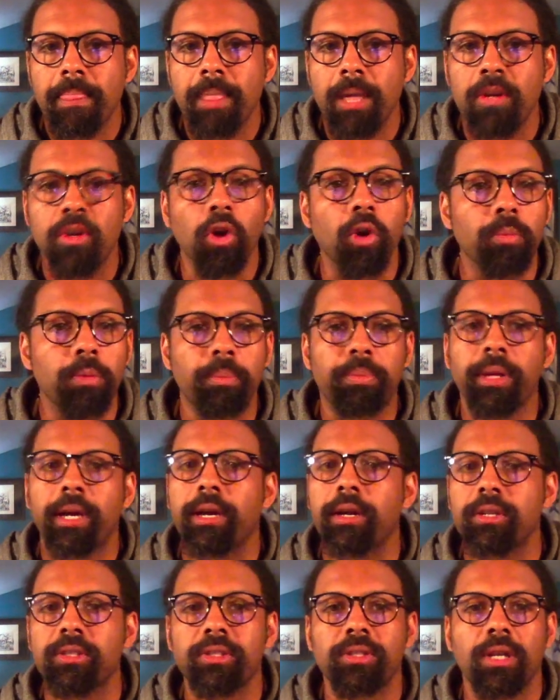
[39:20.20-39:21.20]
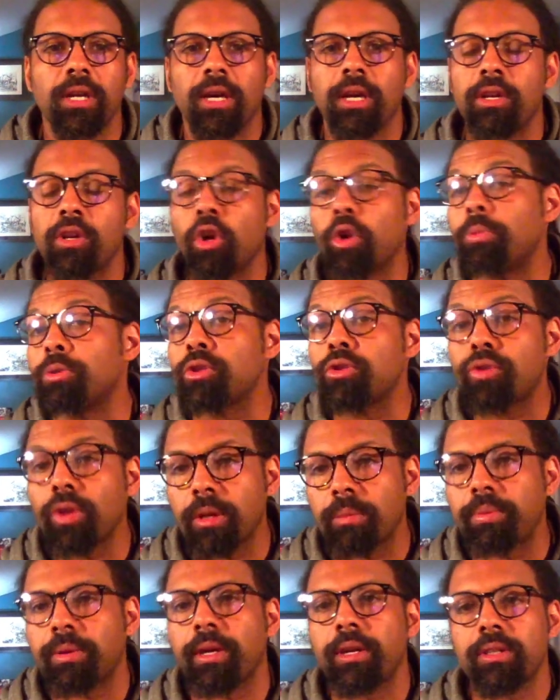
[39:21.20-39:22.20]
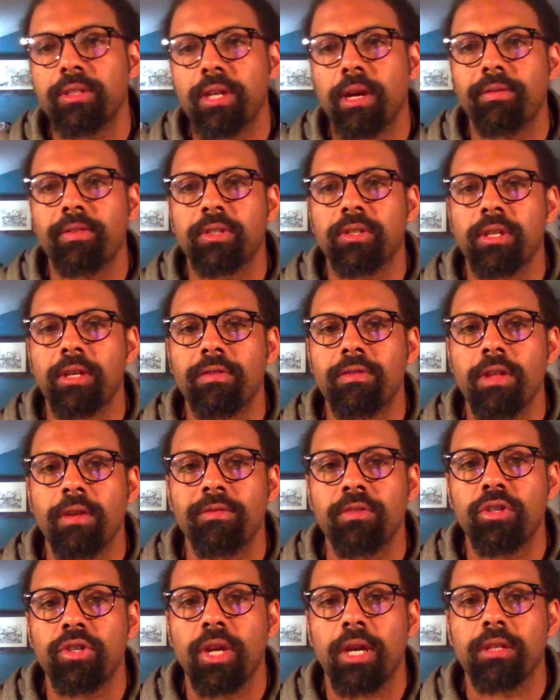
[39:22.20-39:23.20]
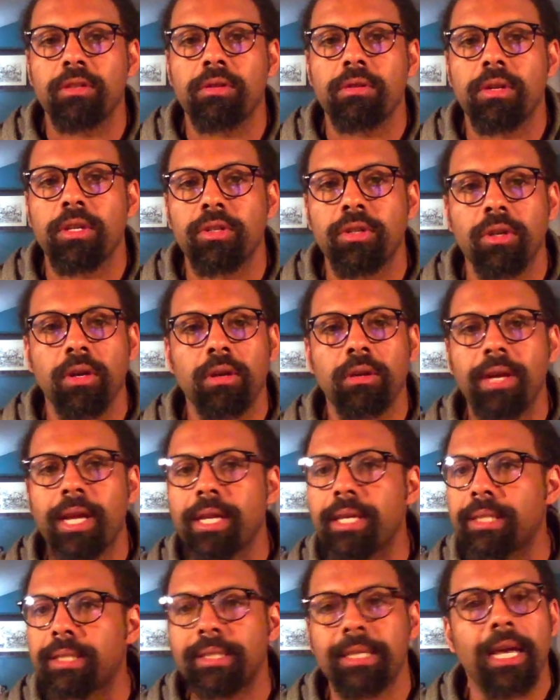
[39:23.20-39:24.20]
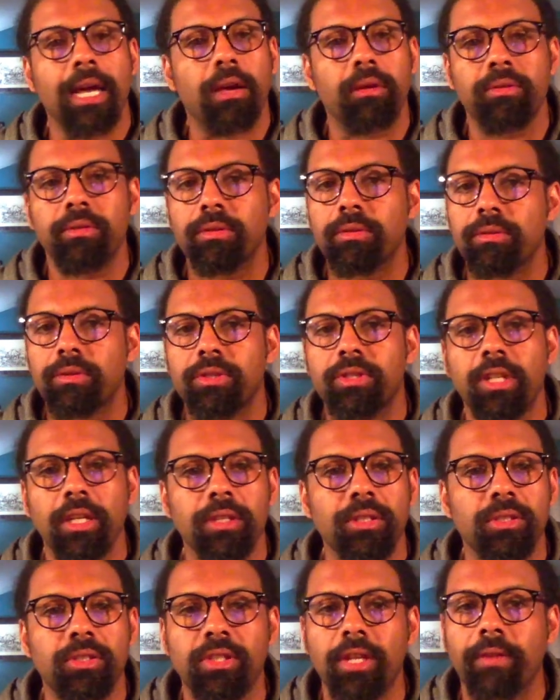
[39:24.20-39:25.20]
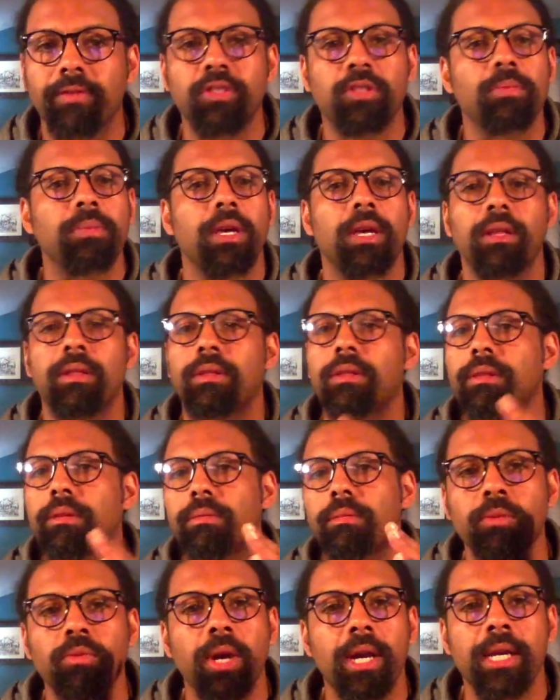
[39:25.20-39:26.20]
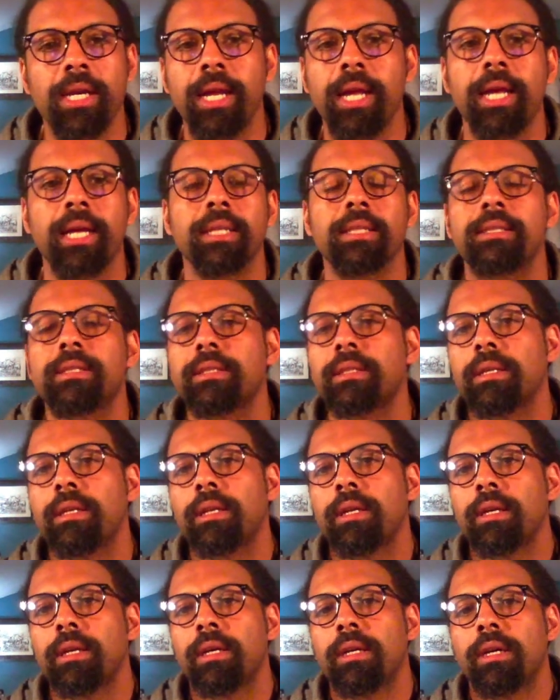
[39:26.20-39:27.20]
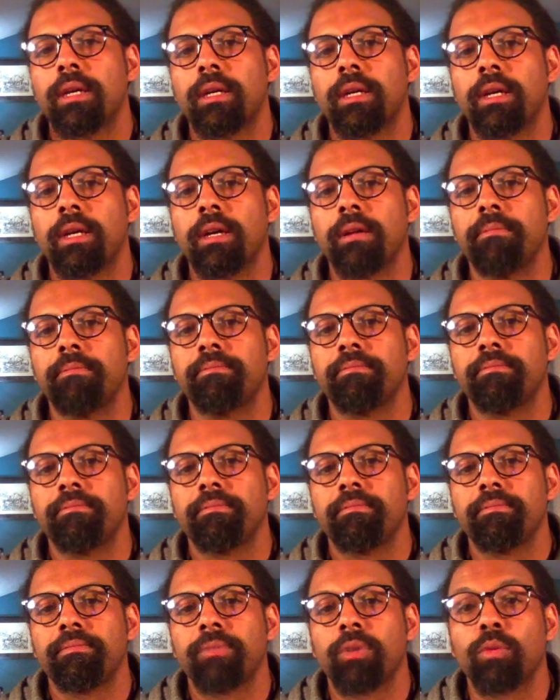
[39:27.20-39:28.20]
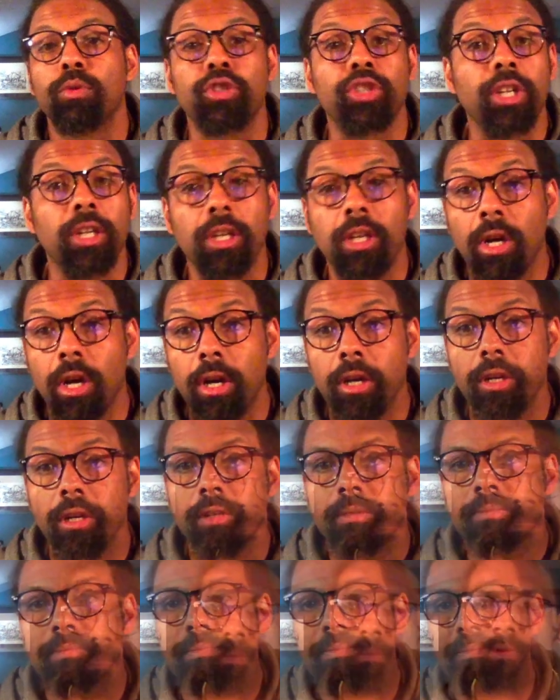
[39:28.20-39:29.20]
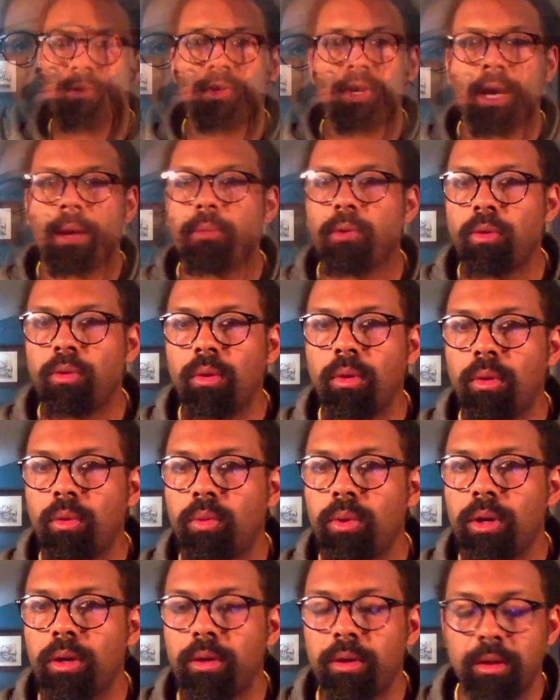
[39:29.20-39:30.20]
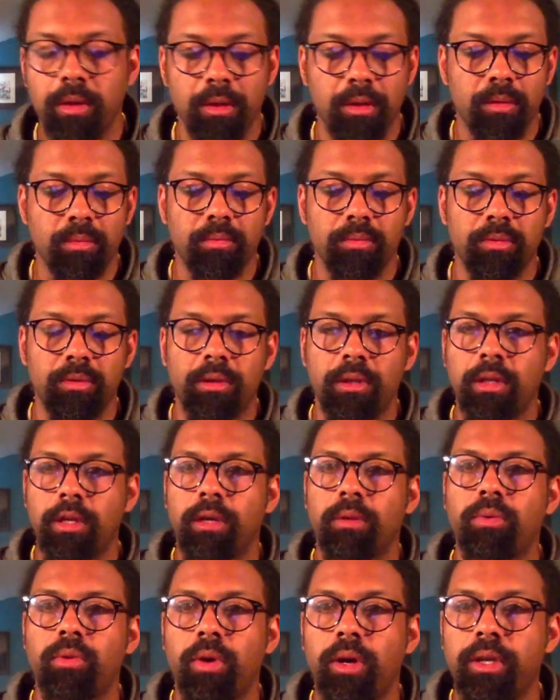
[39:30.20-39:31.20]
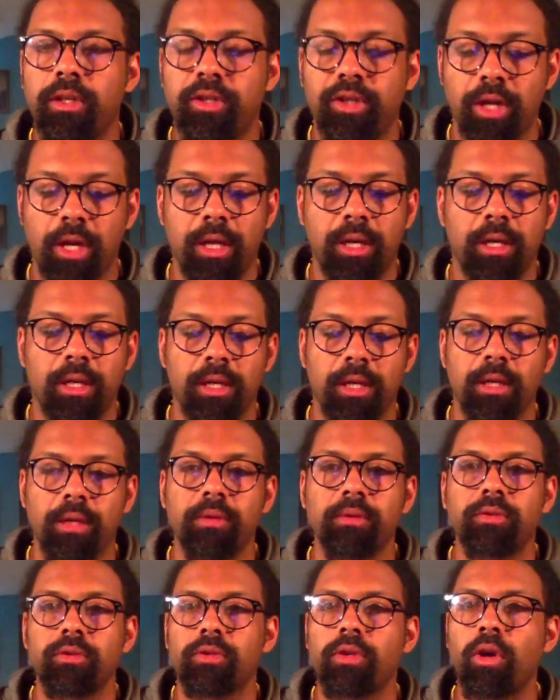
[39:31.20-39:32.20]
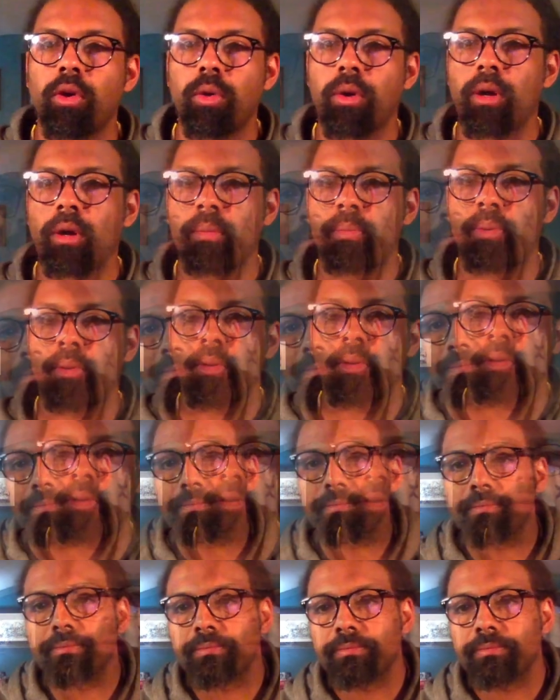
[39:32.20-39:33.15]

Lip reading: Notable players, notable string players, obviously, of the jazz tradition are Eddie South, Steph Smith, Ray Nance, Regina Carter, Samuel Williams, Leroy Jenkins, Noel Porter,